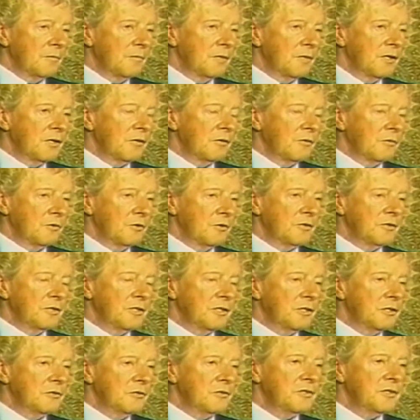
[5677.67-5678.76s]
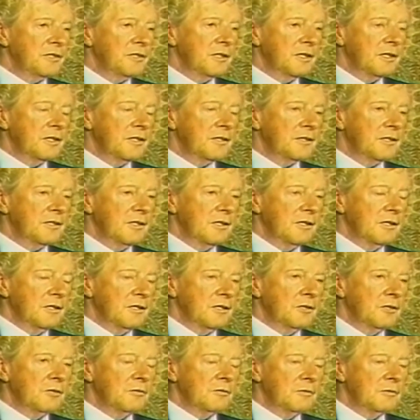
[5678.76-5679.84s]
but in order to use this,
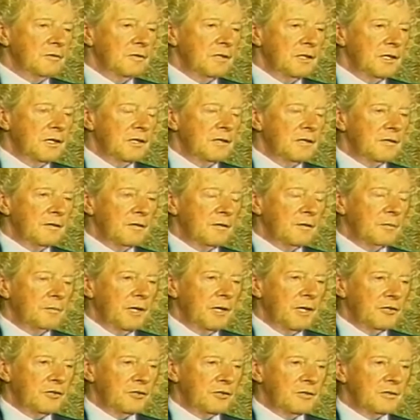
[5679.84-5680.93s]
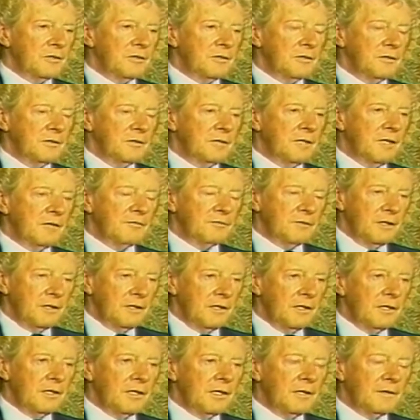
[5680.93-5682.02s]
you need the patient
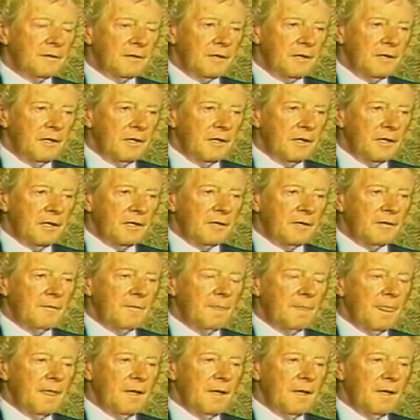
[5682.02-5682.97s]
definitely in the clinic,